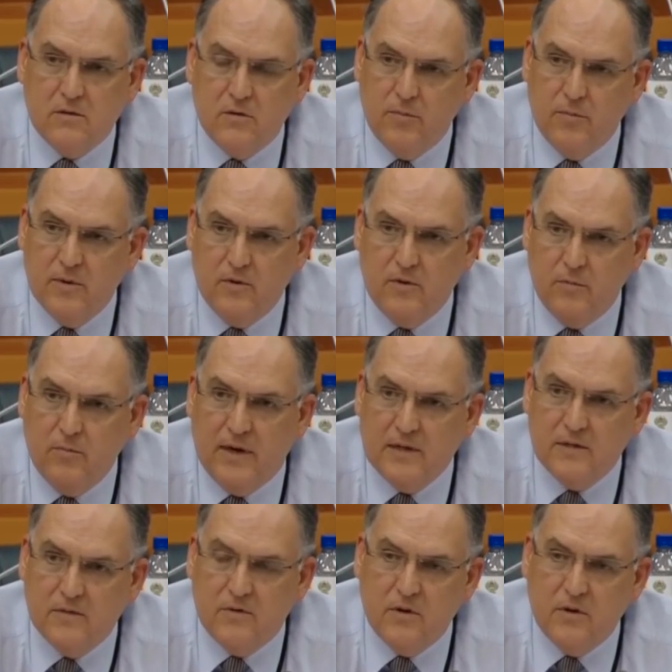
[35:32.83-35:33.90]
You
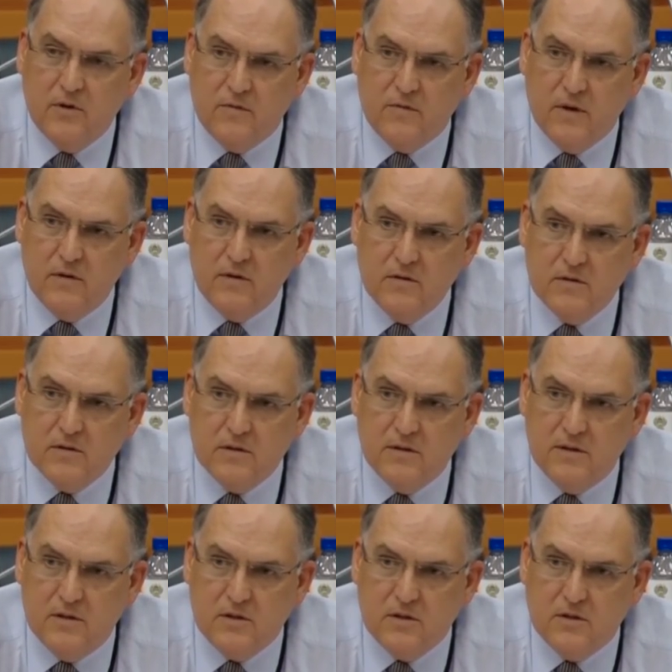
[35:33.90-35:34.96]
might have heard of those,
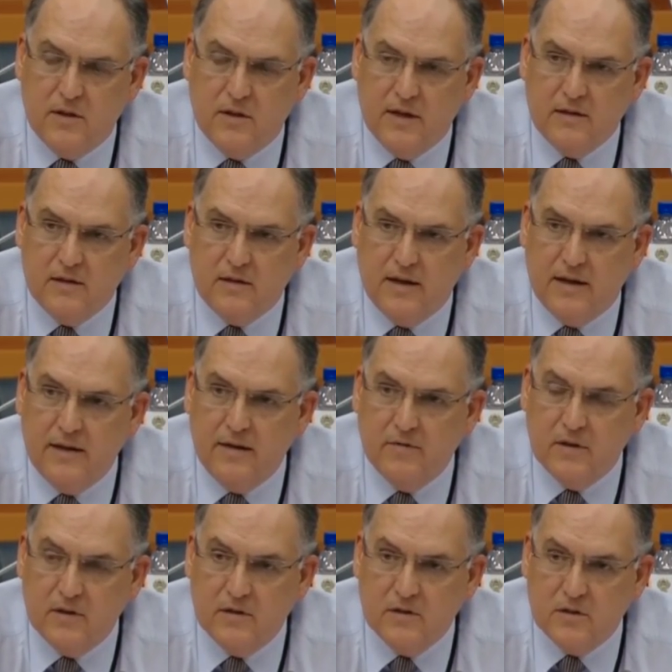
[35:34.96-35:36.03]
that
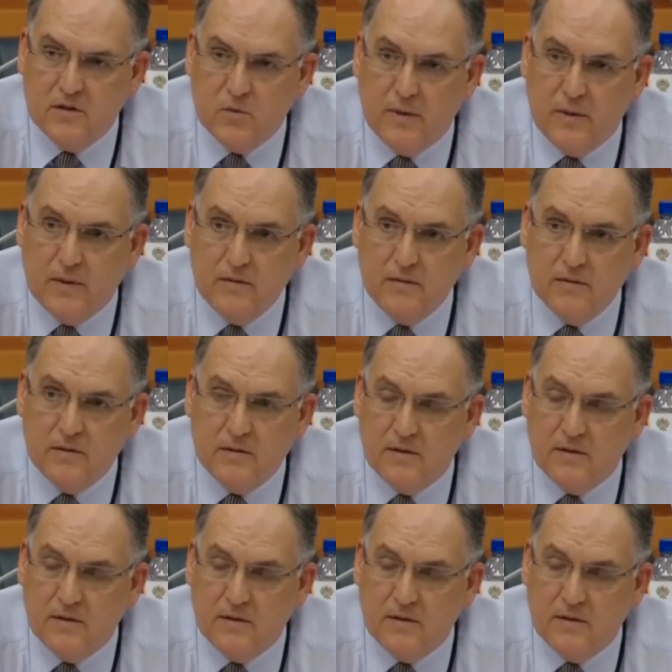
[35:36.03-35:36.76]
evidence as well.